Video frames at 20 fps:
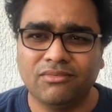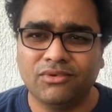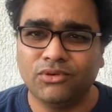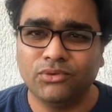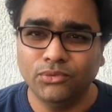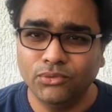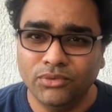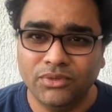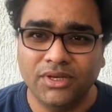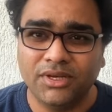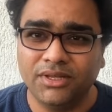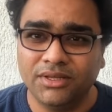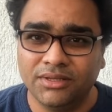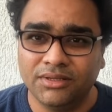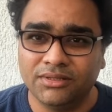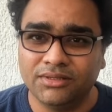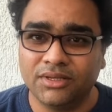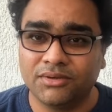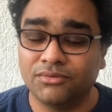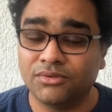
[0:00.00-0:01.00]
two, three
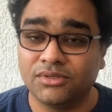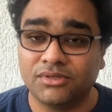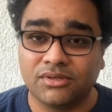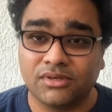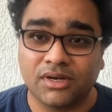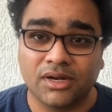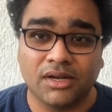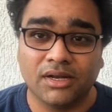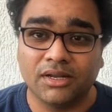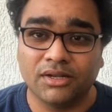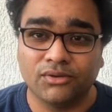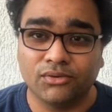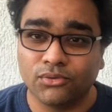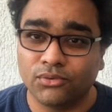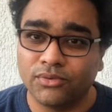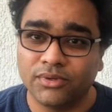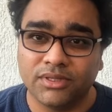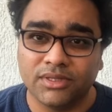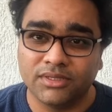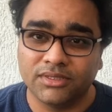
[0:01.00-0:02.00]
years I was struggling to
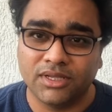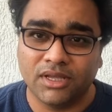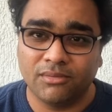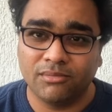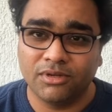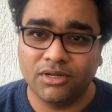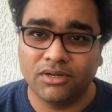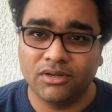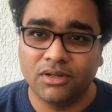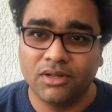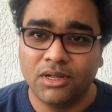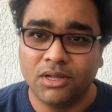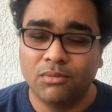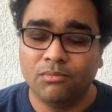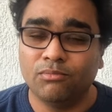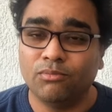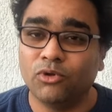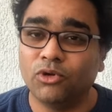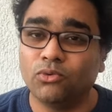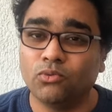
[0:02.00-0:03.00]
quit this habit.
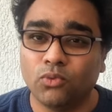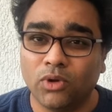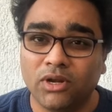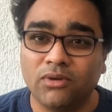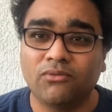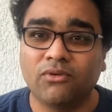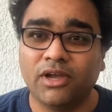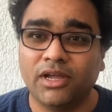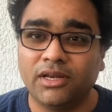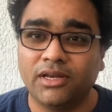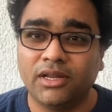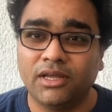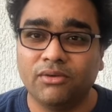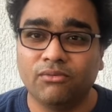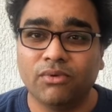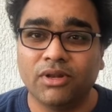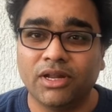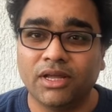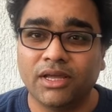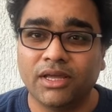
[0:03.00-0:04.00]
But one fine day
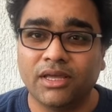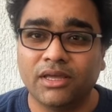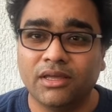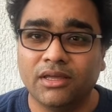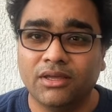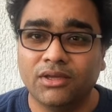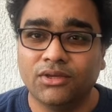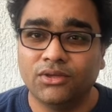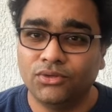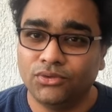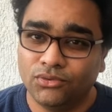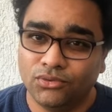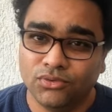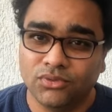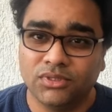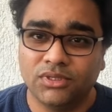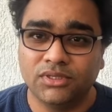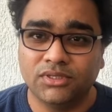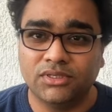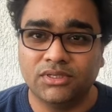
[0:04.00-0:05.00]
when I
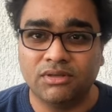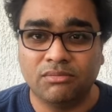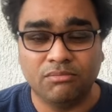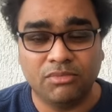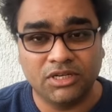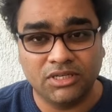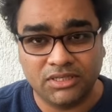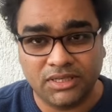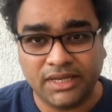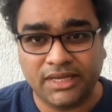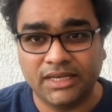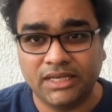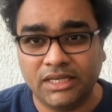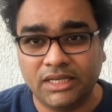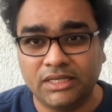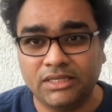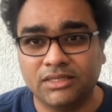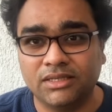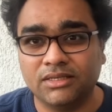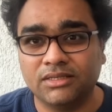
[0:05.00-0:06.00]
used these simple
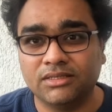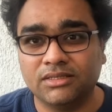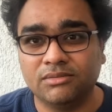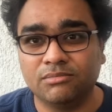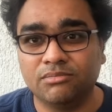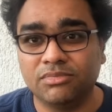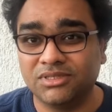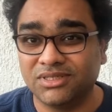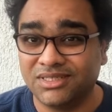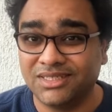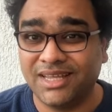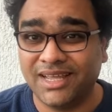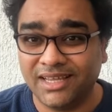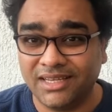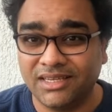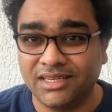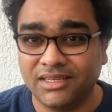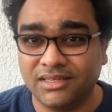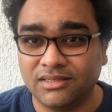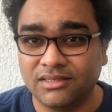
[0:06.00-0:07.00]
techniques and simple
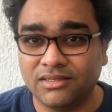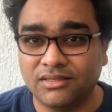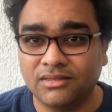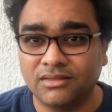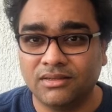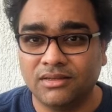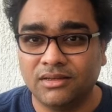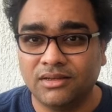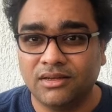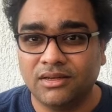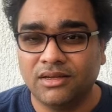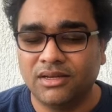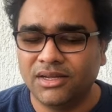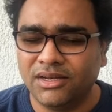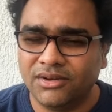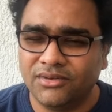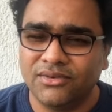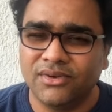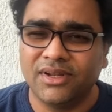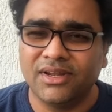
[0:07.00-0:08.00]
tactics,
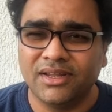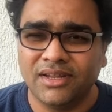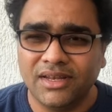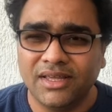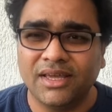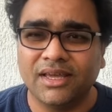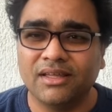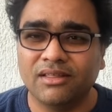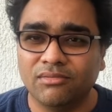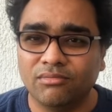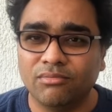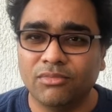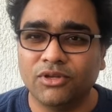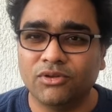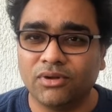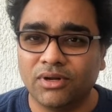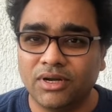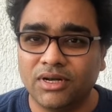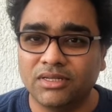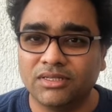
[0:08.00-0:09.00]
it really helped me
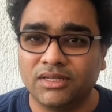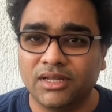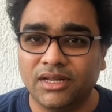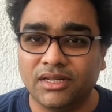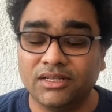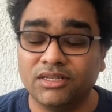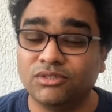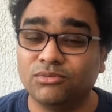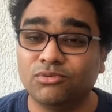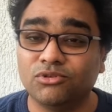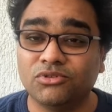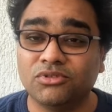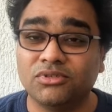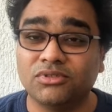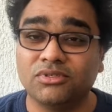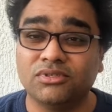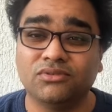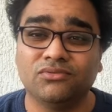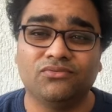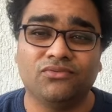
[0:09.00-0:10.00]
to understand this
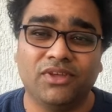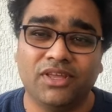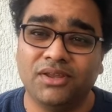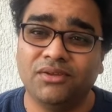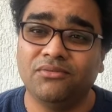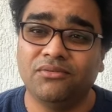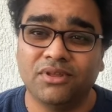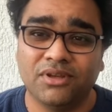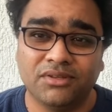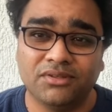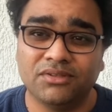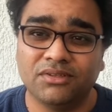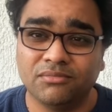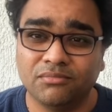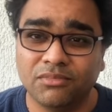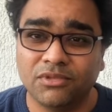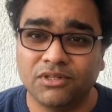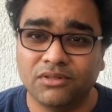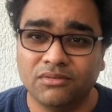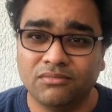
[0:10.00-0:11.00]
process is very, very
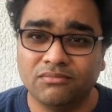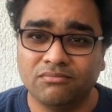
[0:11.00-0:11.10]
simple.